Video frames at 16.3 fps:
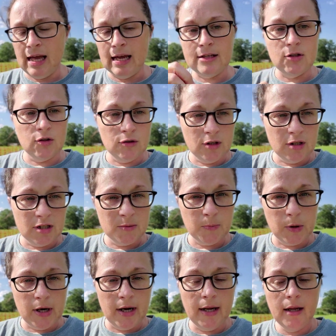during the
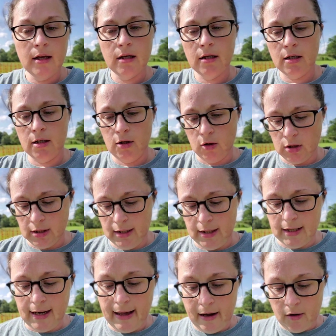spring, you clean
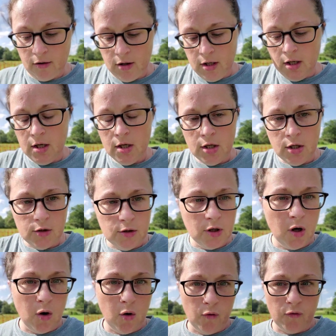it out, you do a
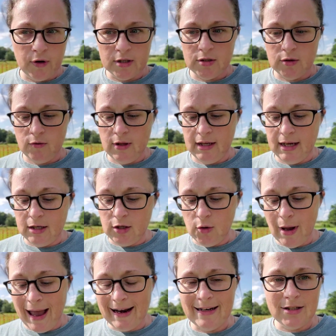whole fresh new thing, and you
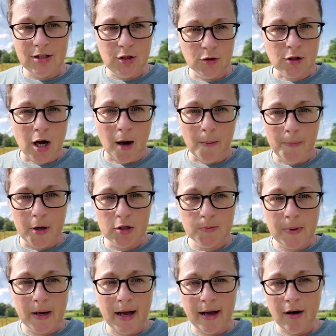add it to your compost
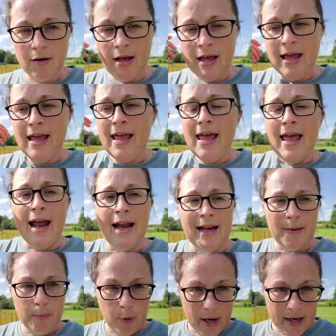pile, and
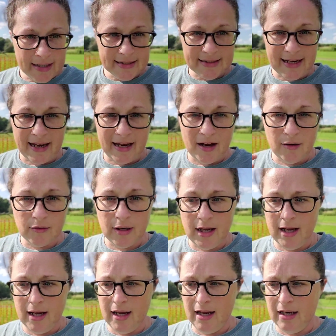it breaks down,
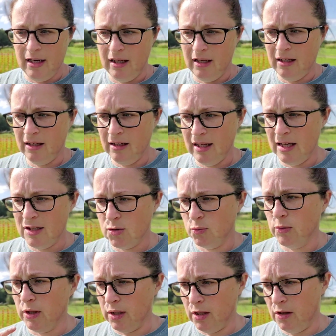and it's
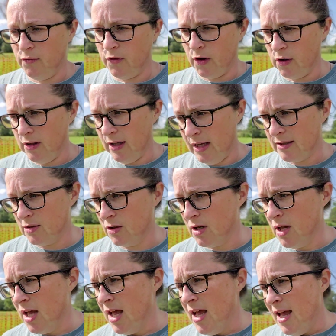really good fertilizer.
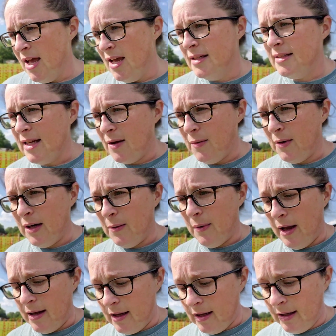So
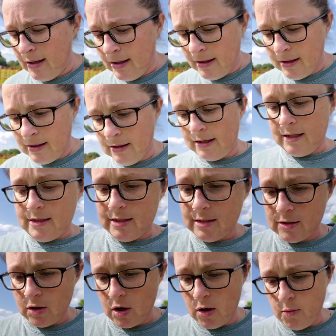anyway, let's
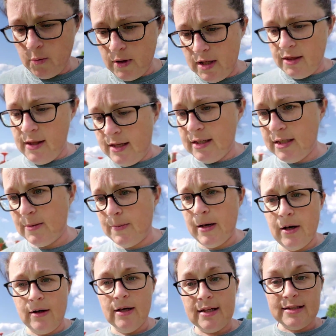start with the
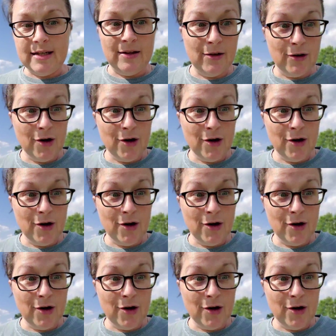asparagus in the